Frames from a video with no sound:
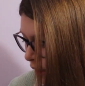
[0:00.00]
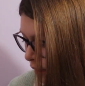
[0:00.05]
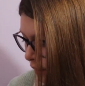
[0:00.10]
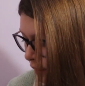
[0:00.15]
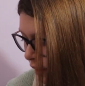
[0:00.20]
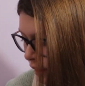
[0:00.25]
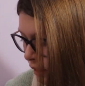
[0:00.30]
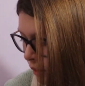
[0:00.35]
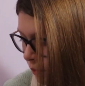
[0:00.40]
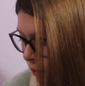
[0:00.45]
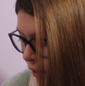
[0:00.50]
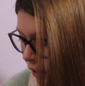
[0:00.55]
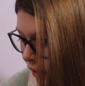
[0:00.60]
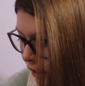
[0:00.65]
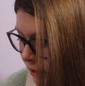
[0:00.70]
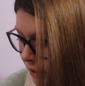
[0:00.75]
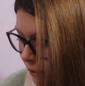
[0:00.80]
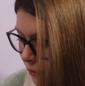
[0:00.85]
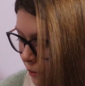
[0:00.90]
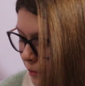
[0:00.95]
The next
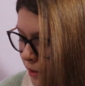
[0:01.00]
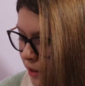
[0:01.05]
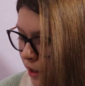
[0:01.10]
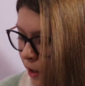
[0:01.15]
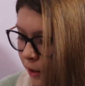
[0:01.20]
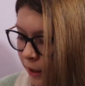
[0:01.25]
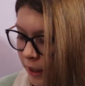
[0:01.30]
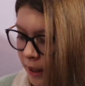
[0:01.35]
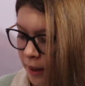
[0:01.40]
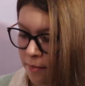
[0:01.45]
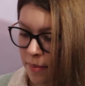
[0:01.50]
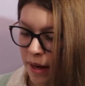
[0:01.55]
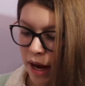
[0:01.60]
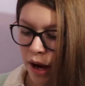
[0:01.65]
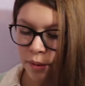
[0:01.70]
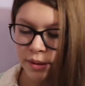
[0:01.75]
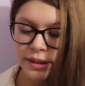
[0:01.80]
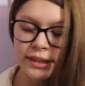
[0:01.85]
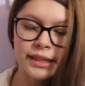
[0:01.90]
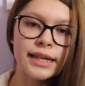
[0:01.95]
product I'm going to be talking
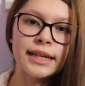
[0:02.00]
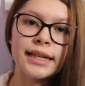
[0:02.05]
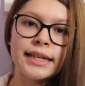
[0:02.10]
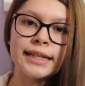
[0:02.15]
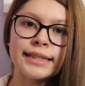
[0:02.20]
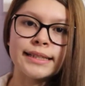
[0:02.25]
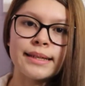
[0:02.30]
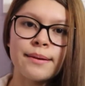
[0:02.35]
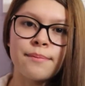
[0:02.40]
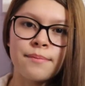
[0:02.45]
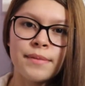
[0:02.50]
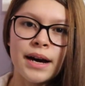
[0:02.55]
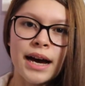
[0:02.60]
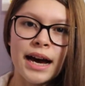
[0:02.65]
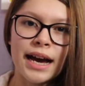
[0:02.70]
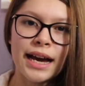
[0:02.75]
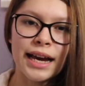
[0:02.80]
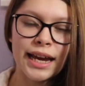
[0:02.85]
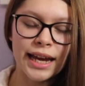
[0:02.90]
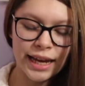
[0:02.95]
about is
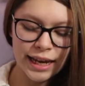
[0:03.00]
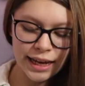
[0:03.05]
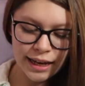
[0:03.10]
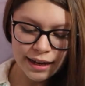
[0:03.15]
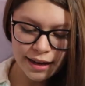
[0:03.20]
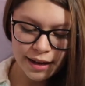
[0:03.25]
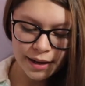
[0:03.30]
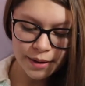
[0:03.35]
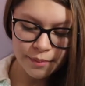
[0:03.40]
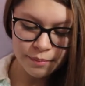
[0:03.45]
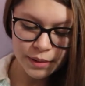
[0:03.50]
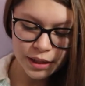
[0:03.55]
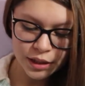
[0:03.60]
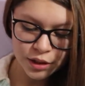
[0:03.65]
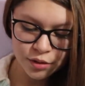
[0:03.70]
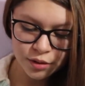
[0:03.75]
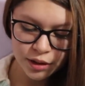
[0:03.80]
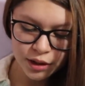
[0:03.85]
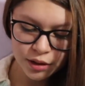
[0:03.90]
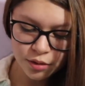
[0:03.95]
my
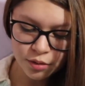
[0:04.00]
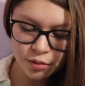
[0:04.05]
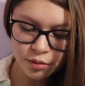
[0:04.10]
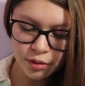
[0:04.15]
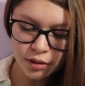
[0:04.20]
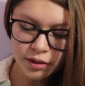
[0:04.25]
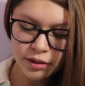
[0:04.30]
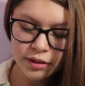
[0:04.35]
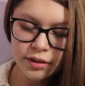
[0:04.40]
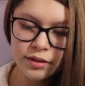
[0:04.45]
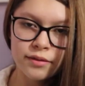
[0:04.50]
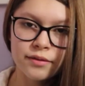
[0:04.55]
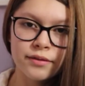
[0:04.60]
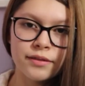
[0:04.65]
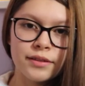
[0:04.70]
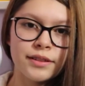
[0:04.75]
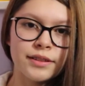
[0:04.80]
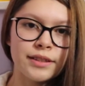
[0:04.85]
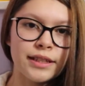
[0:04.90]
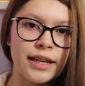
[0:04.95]
measuring tools.
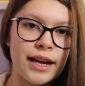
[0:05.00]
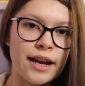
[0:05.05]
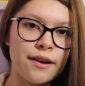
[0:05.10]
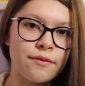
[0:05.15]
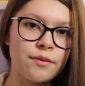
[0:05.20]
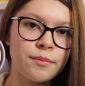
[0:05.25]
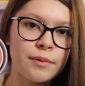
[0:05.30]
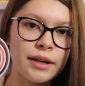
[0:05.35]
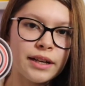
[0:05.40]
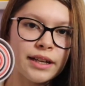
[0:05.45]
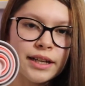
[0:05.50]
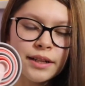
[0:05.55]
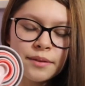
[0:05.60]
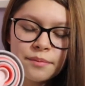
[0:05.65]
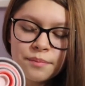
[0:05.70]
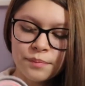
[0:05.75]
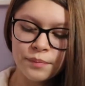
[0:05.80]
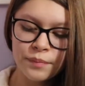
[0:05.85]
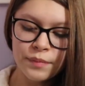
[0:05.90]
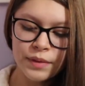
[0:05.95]
You see I have them right here.
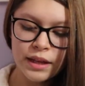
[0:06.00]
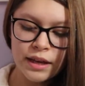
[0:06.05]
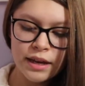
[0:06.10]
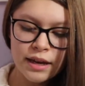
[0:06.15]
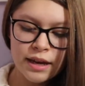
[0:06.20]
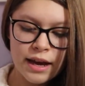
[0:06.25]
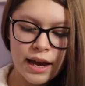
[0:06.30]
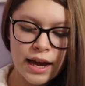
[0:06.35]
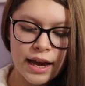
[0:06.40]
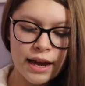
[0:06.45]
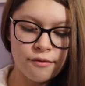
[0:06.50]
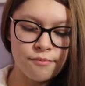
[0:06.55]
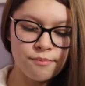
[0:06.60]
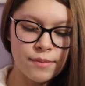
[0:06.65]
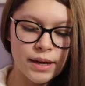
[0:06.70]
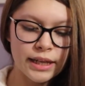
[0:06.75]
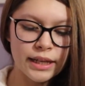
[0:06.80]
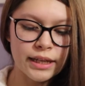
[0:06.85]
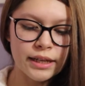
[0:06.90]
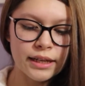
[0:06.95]
I have
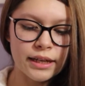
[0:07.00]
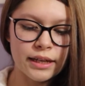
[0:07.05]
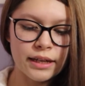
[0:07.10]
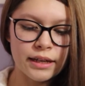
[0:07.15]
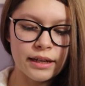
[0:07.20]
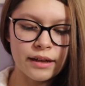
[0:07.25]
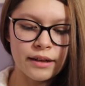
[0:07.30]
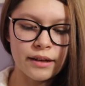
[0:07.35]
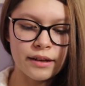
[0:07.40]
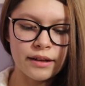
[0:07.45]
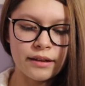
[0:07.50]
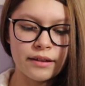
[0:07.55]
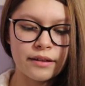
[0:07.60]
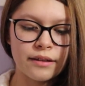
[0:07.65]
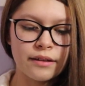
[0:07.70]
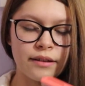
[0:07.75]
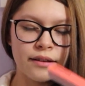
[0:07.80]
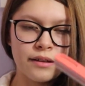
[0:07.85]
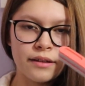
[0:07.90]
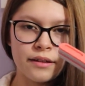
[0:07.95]
many,
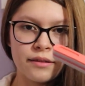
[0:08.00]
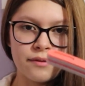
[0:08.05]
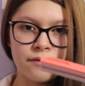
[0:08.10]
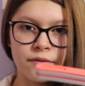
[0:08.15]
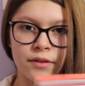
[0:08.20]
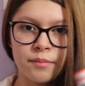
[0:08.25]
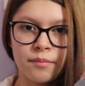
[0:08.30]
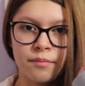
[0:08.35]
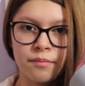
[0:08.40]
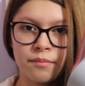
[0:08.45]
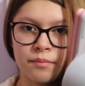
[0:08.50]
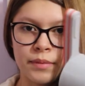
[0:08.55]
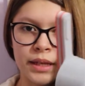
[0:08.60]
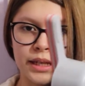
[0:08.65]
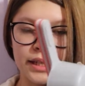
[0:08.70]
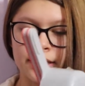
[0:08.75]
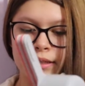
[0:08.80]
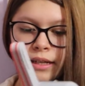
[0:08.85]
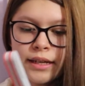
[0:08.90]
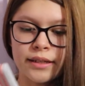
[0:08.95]
from
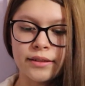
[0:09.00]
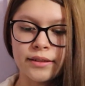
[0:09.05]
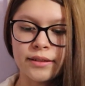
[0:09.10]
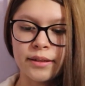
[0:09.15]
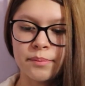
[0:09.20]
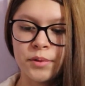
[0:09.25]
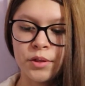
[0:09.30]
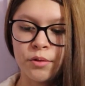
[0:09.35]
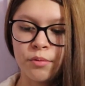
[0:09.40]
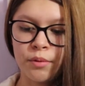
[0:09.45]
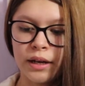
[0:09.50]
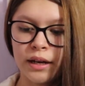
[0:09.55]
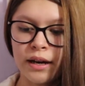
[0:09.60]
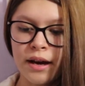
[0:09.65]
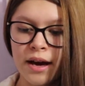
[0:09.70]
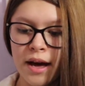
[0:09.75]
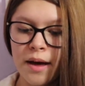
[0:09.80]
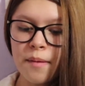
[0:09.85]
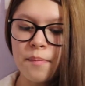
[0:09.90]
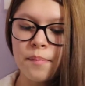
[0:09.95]
many sizes up to a
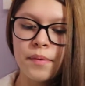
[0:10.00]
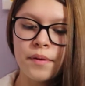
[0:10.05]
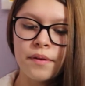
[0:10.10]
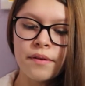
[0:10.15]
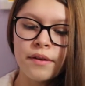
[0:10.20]
cup.